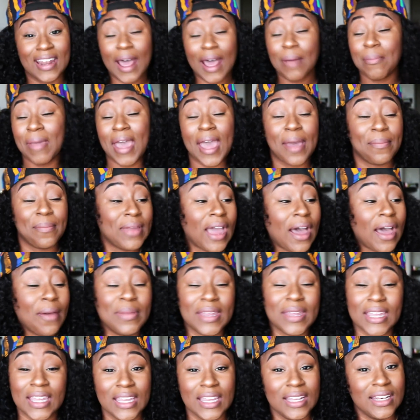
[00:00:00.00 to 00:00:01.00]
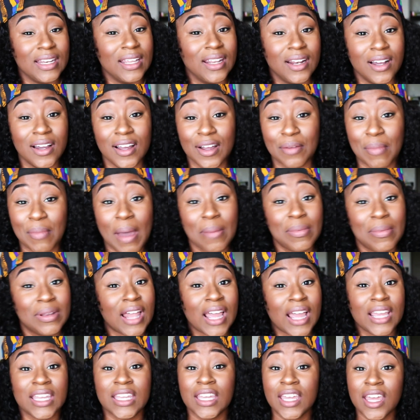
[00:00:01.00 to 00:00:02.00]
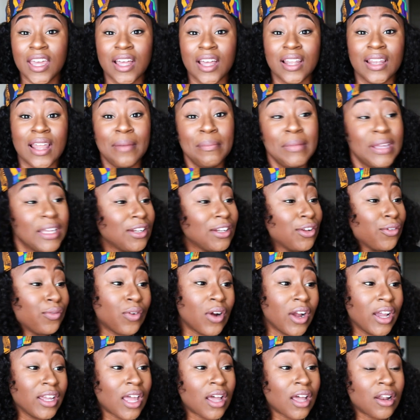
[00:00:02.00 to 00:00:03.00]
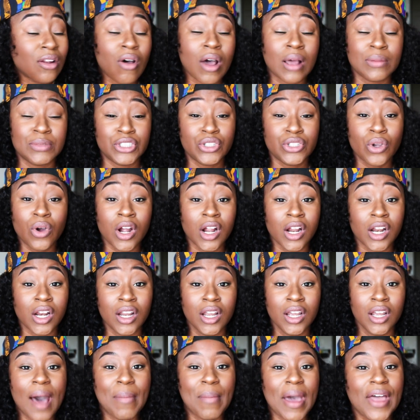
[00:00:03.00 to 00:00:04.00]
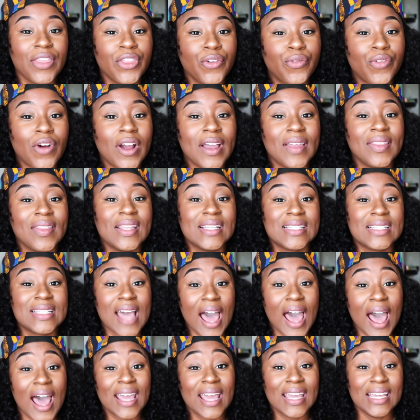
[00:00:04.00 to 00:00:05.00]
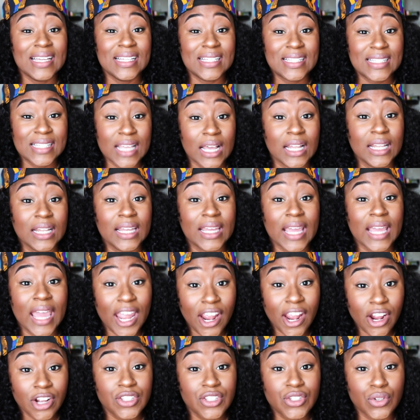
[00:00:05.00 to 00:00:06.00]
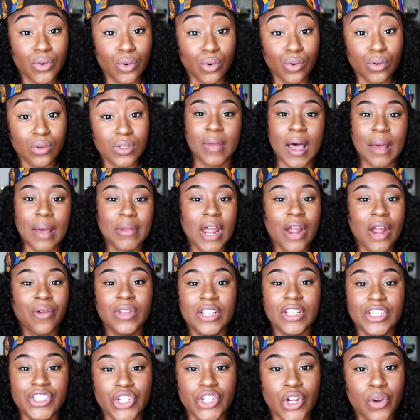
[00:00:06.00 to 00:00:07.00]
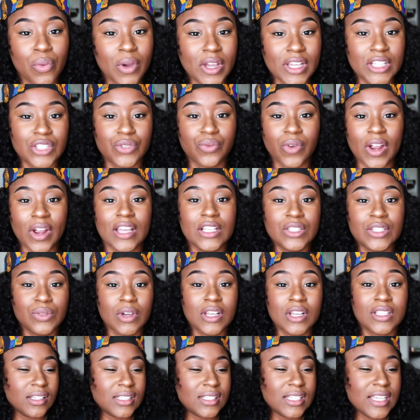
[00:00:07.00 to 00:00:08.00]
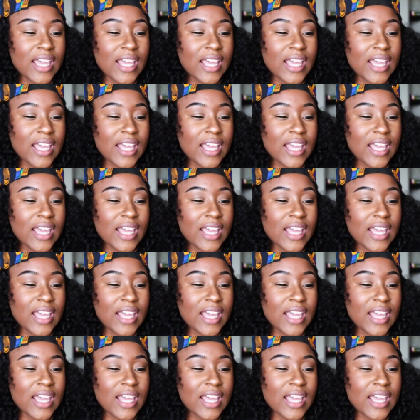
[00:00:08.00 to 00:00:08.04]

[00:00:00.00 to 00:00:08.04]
I'm happy. I be eating it up. I be like, yeah, let me in the front. Y'all know I'm short. I'm at the front and this guy is selling hair tools. I'm not really sure what his race was.